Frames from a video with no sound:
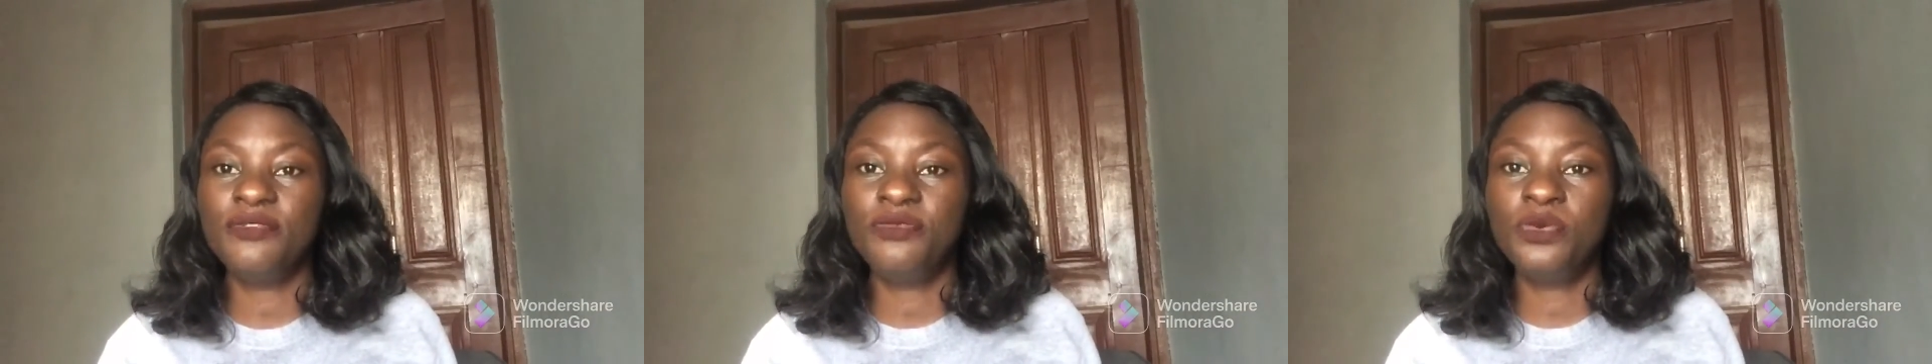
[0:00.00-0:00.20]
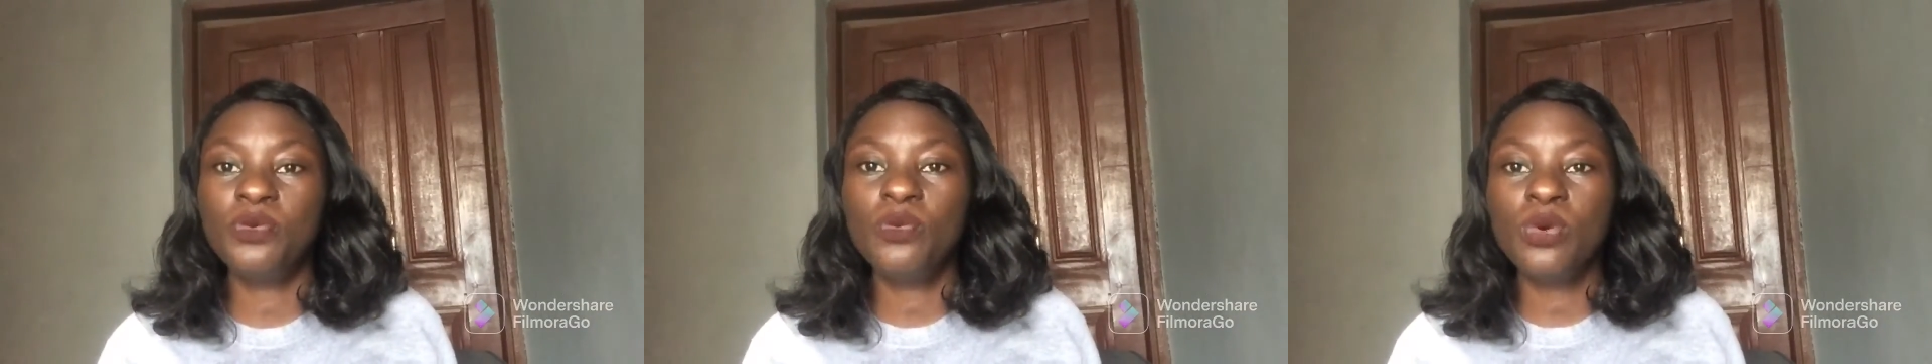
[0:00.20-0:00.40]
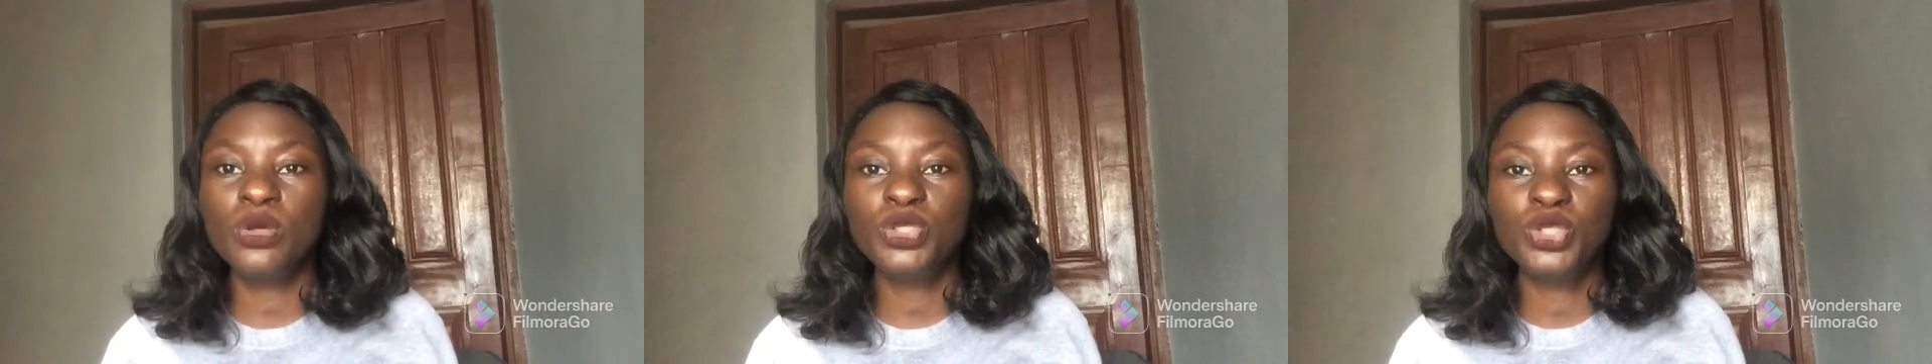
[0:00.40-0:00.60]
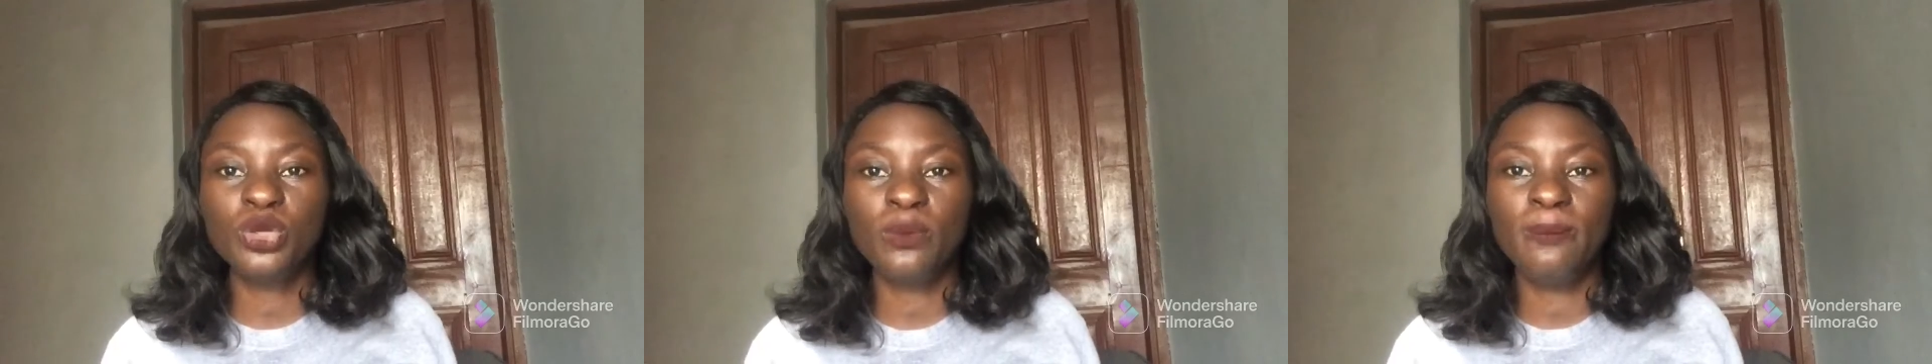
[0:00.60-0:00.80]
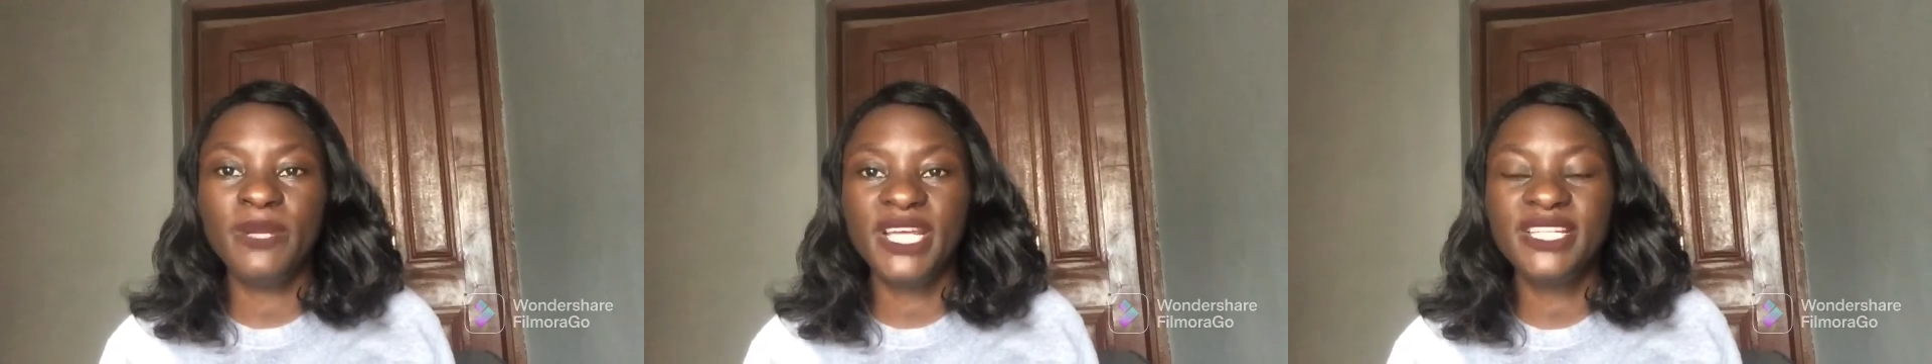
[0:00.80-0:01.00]
if you want
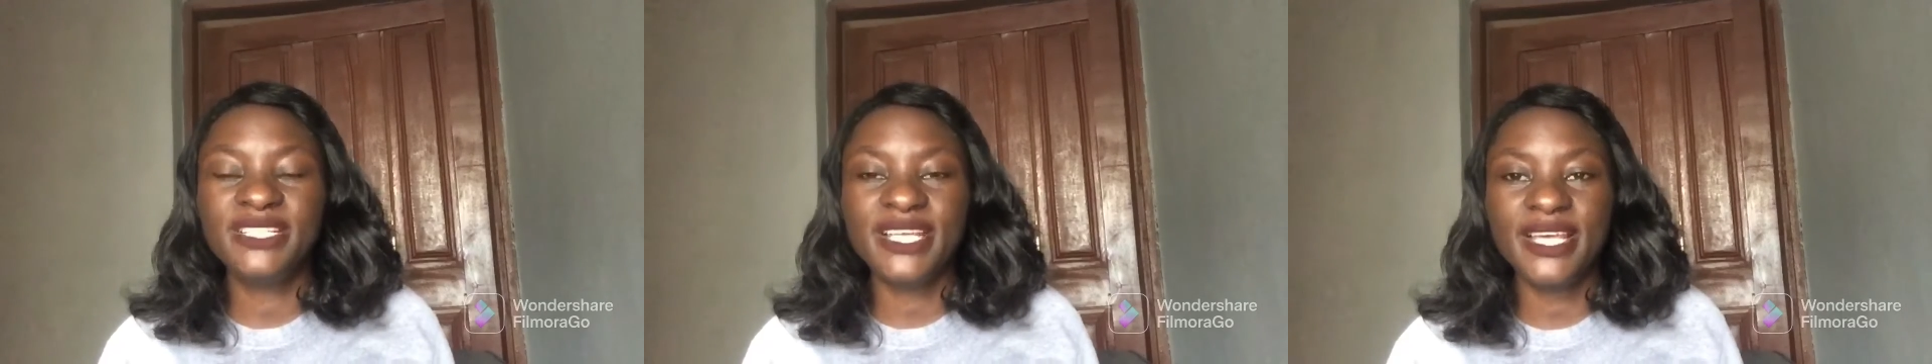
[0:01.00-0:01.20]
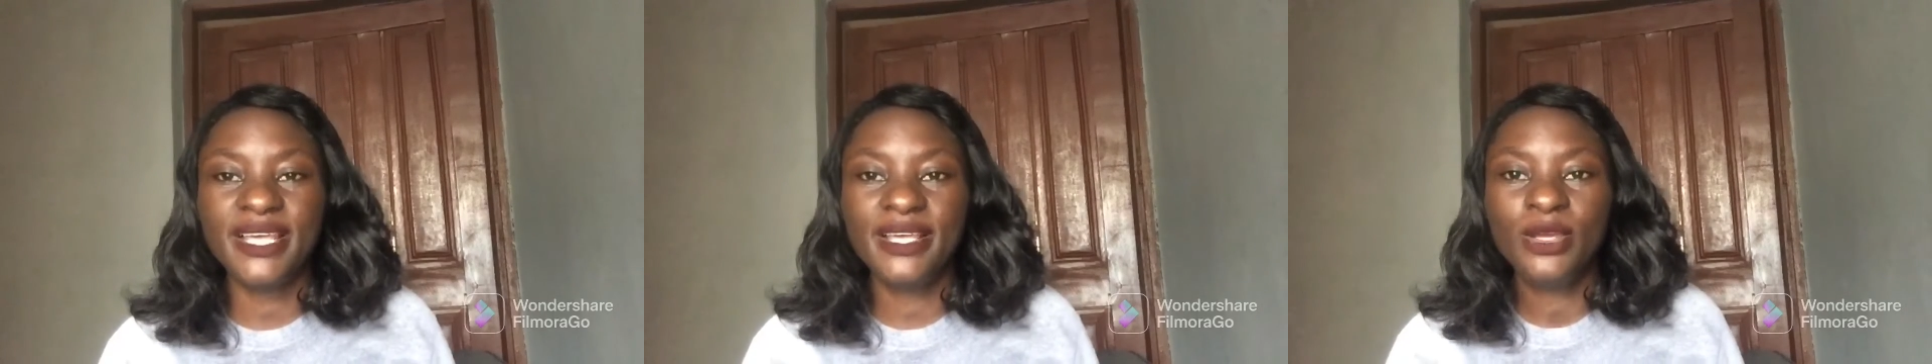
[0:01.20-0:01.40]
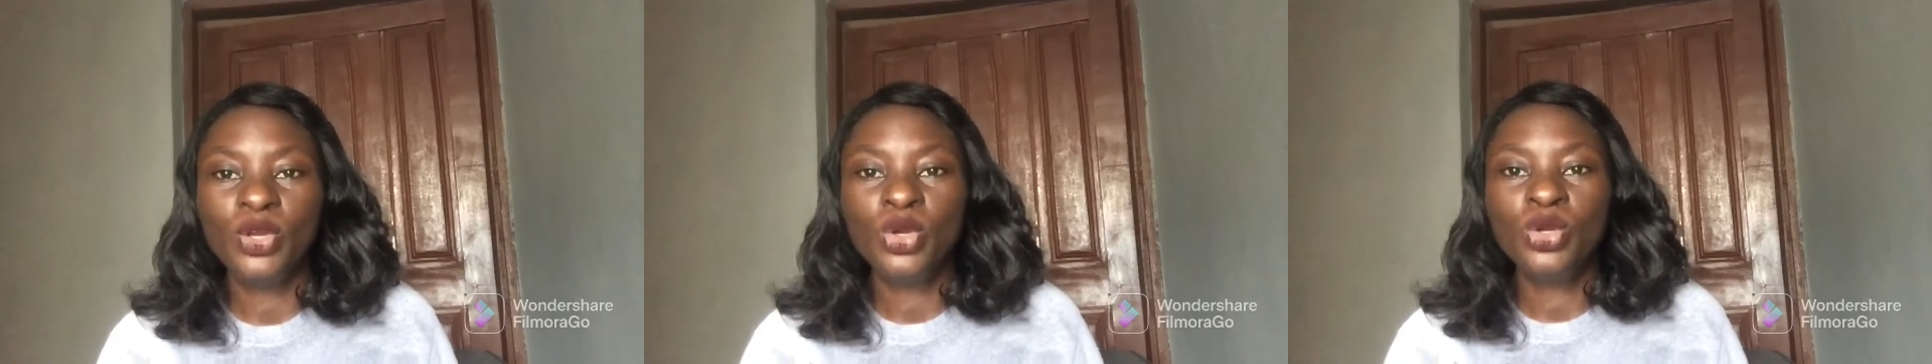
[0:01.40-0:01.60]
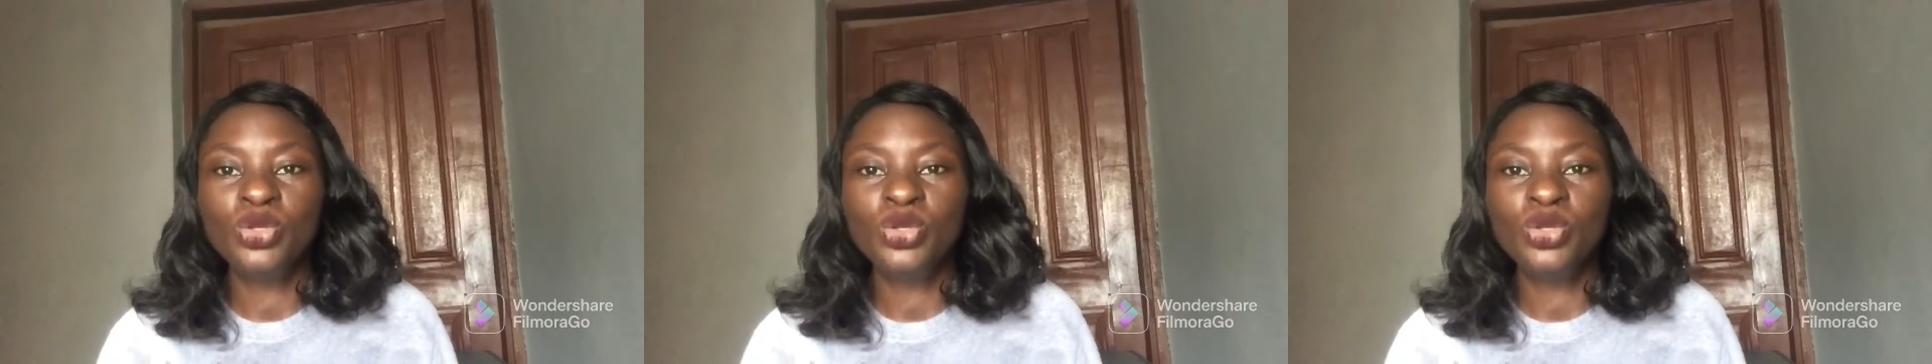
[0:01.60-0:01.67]
your blend hair